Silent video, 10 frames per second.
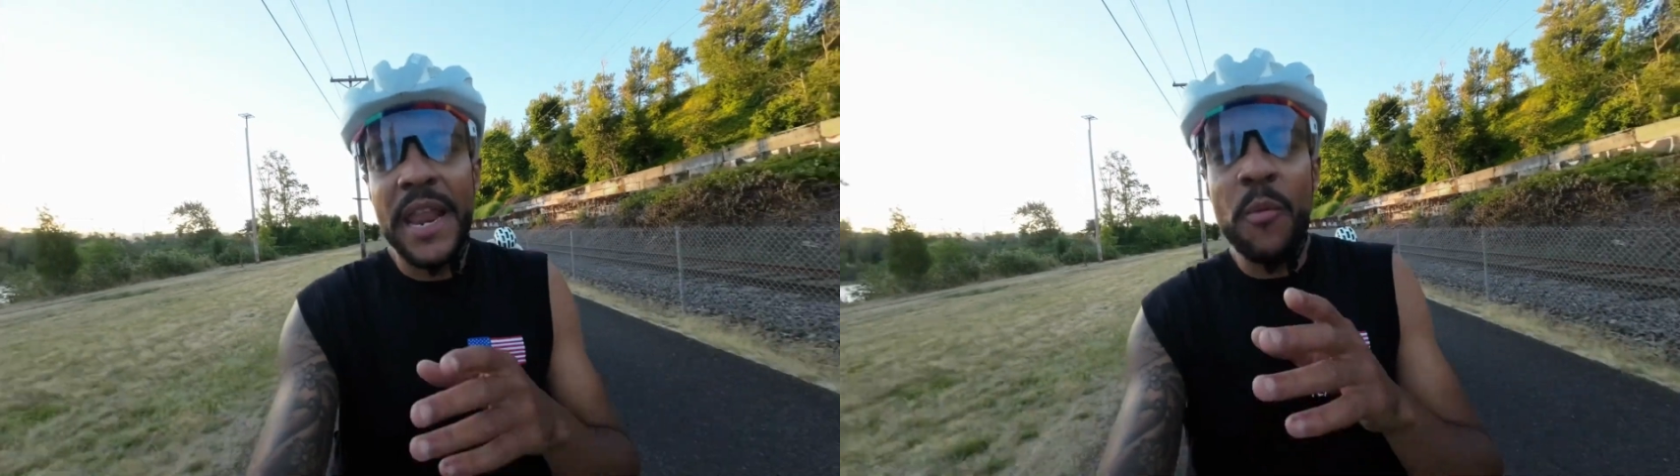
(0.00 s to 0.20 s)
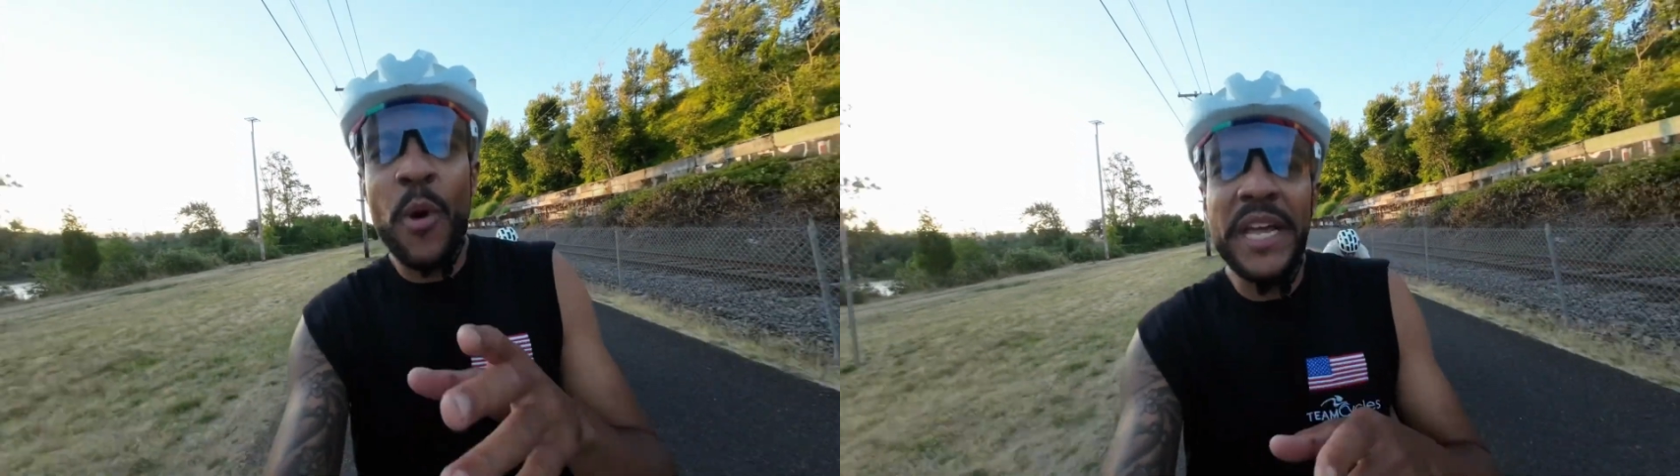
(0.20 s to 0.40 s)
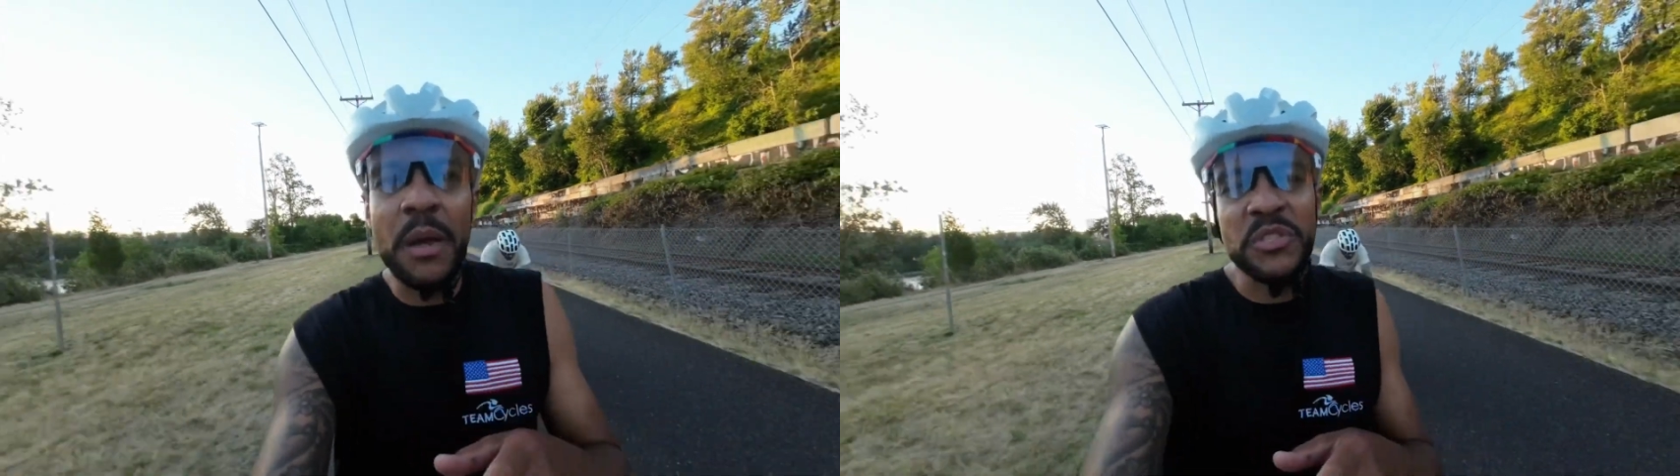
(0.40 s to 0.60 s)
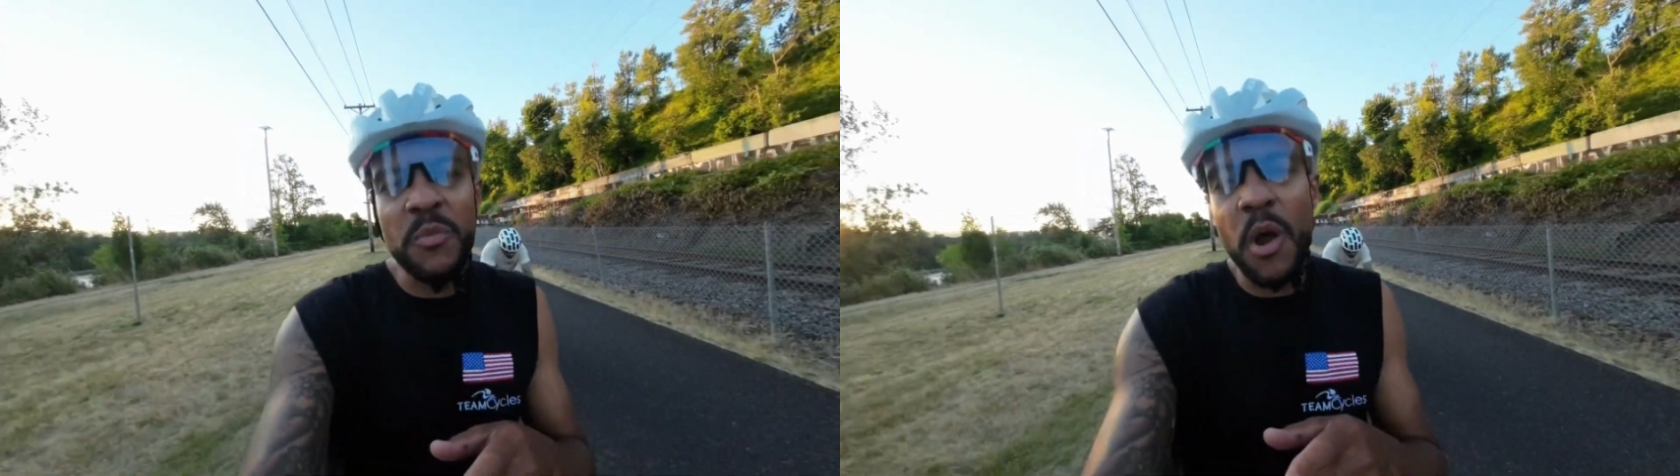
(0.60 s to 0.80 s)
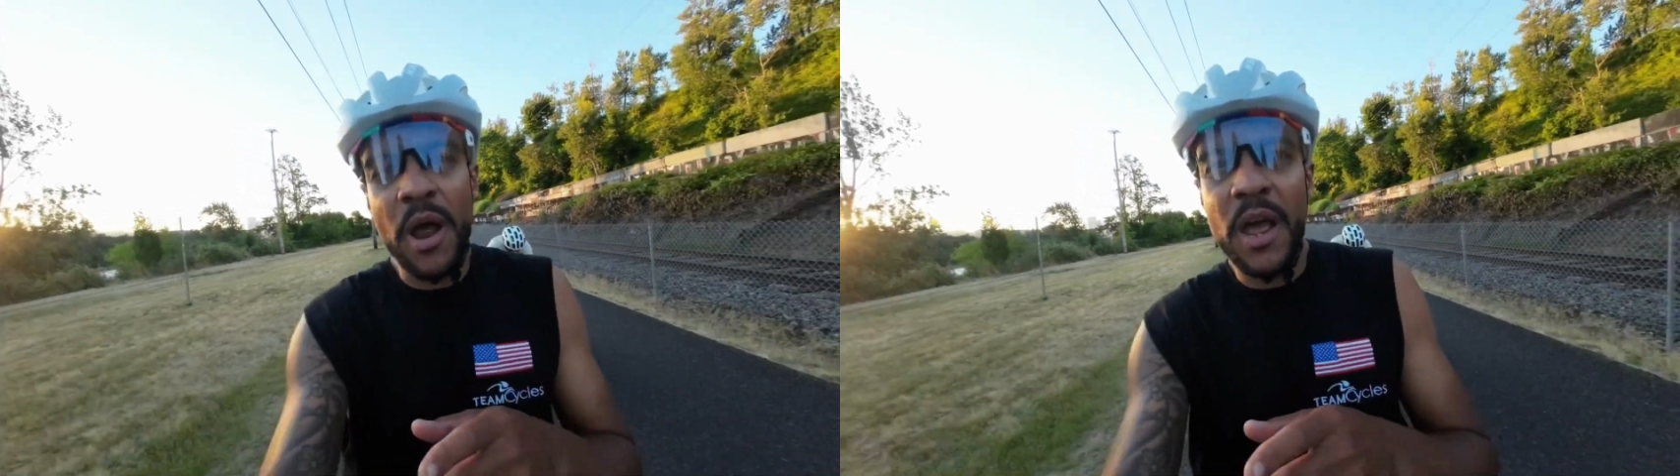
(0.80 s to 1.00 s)
then wake up
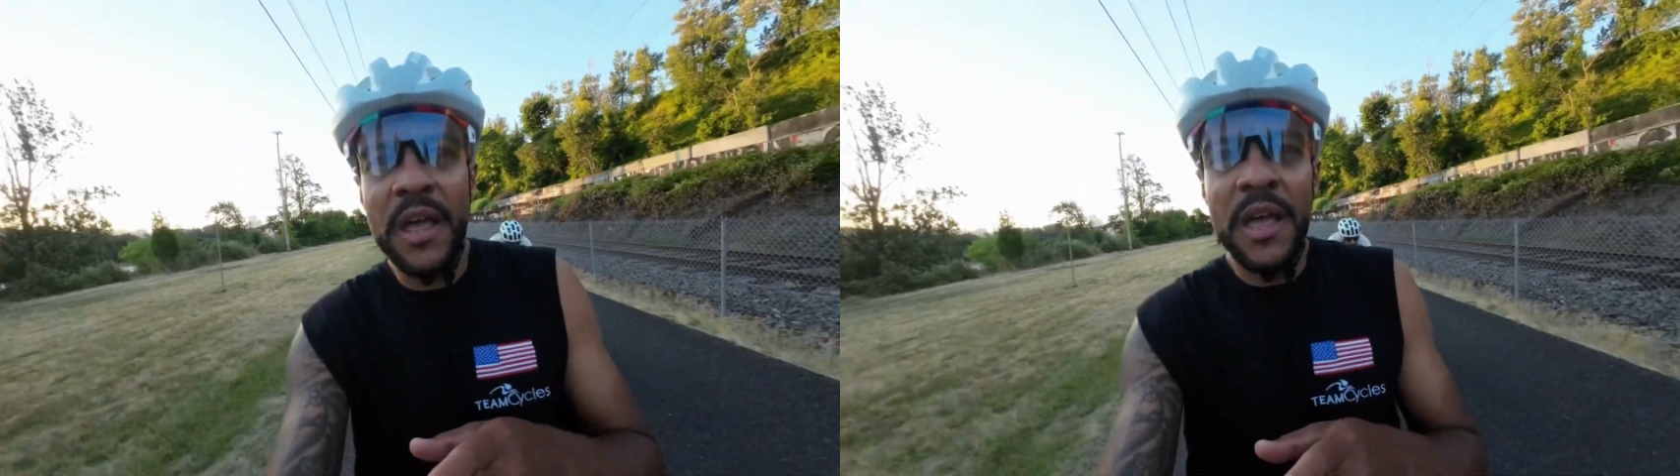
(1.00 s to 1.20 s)
tomorrow